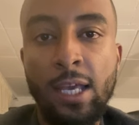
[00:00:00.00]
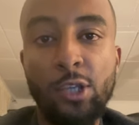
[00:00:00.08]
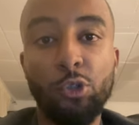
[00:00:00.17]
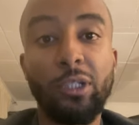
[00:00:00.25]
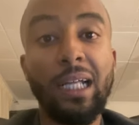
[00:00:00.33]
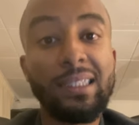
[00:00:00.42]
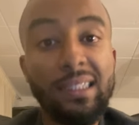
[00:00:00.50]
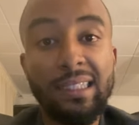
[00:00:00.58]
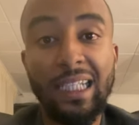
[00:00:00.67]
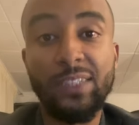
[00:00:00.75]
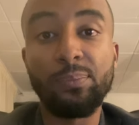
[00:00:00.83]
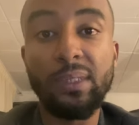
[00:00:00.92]
So
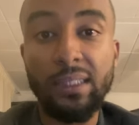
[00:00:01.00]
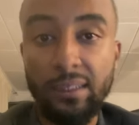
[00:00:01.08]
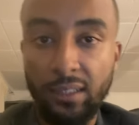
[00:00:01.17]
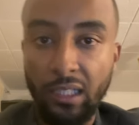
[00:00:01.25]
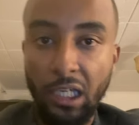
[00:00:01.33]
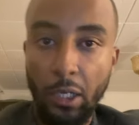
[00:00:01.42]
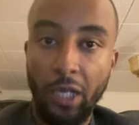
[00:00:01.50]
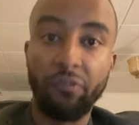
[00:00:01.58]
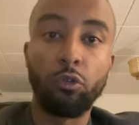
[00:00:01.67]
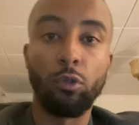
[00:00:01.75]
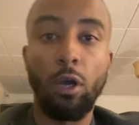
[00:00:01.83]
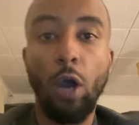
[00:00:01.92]
that's been really
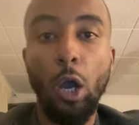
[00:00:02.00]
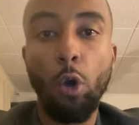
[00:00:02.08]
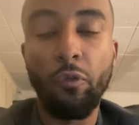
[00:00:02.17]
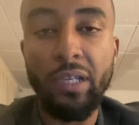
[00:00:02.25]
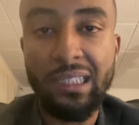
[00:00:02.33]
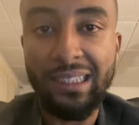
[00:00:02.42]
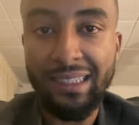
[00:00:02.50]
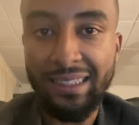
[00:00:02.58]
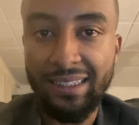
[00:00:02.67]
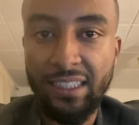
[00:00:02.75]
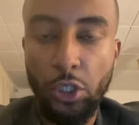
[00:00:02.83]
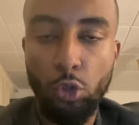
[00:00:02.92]
helpful. Obviously,
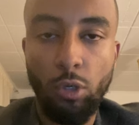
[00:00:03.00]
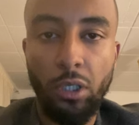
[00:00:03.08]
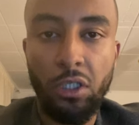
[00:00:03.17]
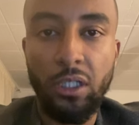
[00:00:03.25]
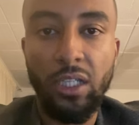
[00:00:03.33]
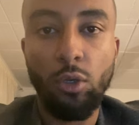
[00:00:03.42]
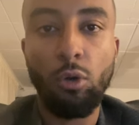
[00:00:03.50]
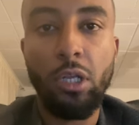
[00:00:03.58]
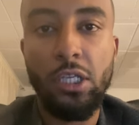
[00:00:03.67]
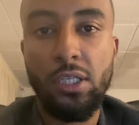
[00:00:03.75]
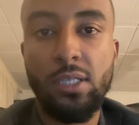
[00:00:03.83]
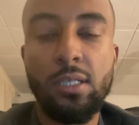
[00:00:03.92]
this is a journey that
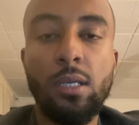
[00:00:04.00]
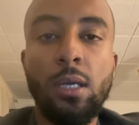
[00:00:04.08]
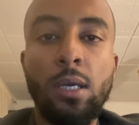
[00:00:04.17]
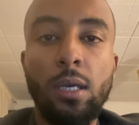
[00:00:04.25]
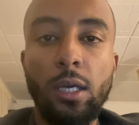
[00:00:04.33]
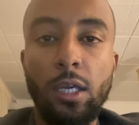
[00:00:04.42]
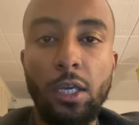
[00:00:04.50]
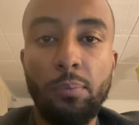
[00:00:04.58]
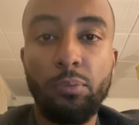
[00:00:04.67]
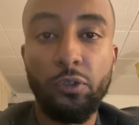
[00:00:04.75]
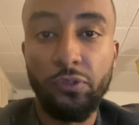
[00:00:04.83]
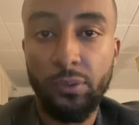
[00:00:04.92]
always
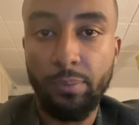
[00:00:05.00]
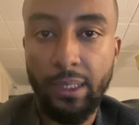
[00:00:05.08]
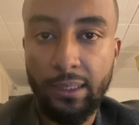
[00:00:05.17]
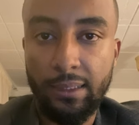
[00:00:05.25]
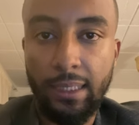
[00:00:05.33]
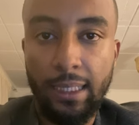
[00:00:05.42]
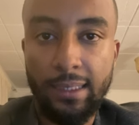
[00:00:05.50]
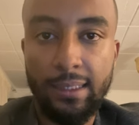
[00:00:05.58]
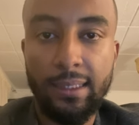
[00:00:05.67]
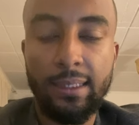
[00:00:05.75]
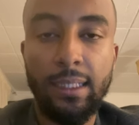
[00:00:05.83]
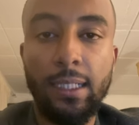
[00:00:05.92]
improves, but
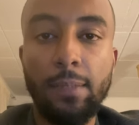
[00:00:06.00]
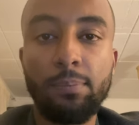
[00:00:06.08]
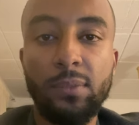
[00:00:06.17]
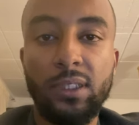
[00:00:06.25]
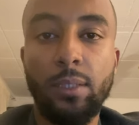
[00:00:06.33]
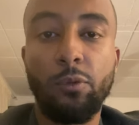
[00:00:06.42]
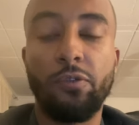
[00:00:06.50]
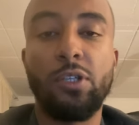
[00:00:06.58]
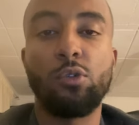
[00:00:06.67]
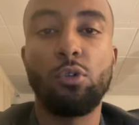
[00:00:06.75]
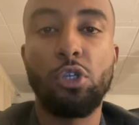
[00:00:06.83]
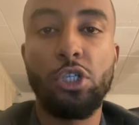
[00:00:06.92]
that's some of the
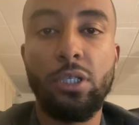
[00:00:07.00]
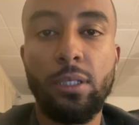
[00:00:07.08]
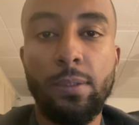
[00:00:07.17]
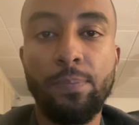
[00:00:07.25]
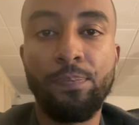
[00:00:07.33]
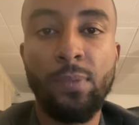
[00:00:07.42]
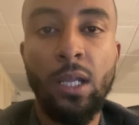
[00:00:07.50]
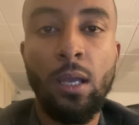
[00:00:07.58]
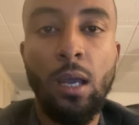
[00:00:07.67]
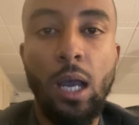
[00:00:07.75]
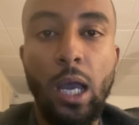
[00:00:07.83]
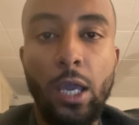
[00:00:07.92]
solution
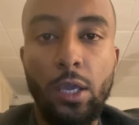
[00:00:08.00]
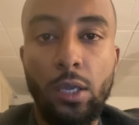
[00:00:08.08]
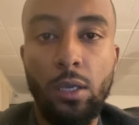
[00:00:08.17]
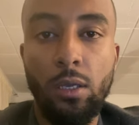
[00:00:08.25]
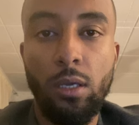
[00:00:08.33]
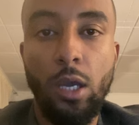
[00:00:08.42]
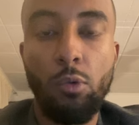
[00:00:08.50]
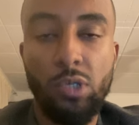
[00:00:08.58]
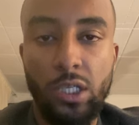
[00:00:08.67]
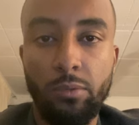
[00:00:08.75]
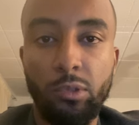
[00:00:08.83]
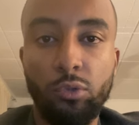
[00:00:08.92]
I
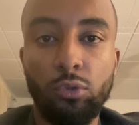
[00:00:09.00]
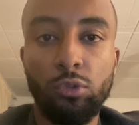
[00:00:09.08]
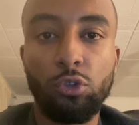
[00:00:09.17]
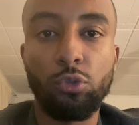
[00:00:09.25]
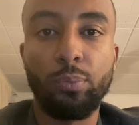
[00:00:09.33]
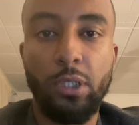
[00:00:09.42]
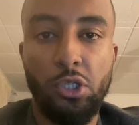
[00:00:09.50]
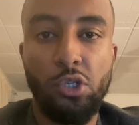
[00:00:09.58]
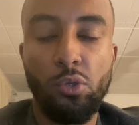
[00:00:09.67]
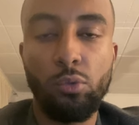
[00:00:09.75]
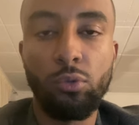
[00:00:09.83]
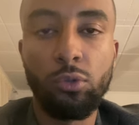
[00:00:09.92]
was able to
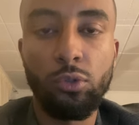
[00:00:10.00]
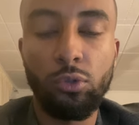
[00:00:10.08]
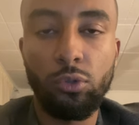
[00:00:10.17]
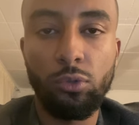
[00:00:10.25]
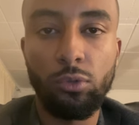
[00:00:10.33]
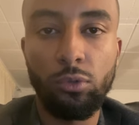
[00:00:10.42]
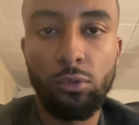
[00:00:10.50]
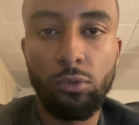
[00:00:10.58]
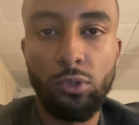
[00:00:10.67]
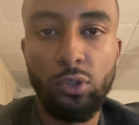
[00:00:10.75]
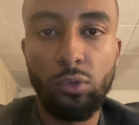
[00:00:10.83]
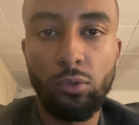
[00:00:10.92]
pursue
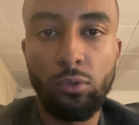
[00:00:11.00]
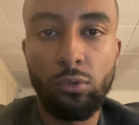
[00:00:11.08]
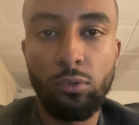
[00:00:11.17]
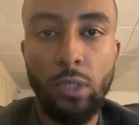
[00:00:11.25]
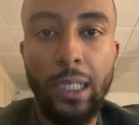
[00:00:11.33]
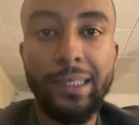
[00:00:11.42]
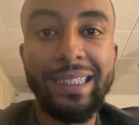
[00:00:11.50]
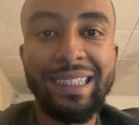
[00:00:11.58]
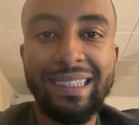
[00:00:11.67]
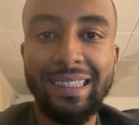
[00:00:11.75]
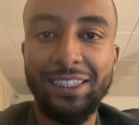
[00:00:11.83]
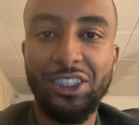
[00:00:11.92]
to
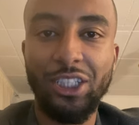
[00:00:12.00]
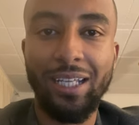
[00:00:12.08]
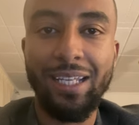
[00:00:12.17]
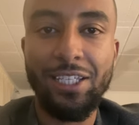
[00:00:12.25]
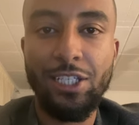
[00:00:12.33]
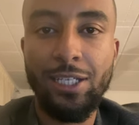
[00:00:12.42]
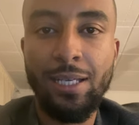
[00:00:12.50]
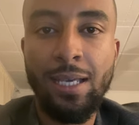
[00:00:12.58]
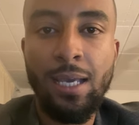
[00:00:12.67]
address this challenge.